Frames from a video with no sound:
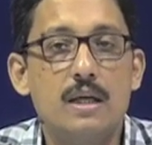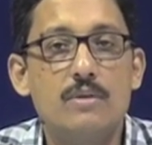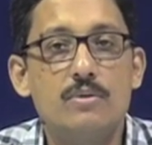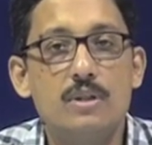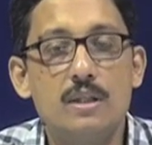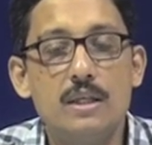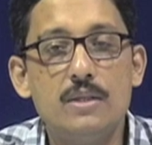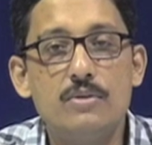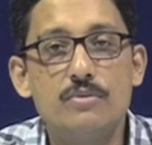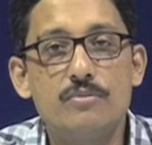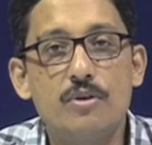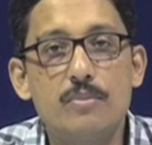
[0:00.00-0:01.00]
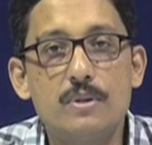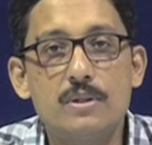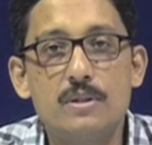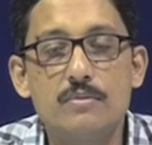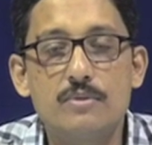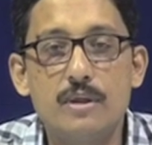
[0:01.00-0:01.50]
that will lead to
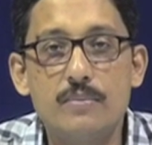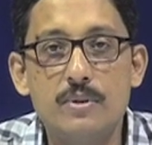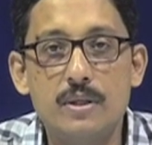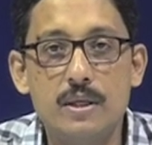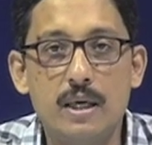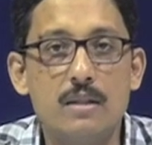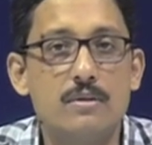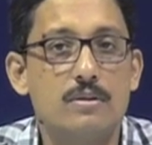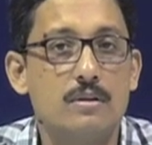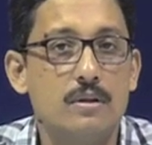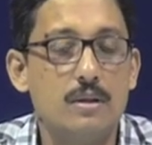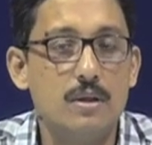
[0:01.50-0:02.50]
formation of something else.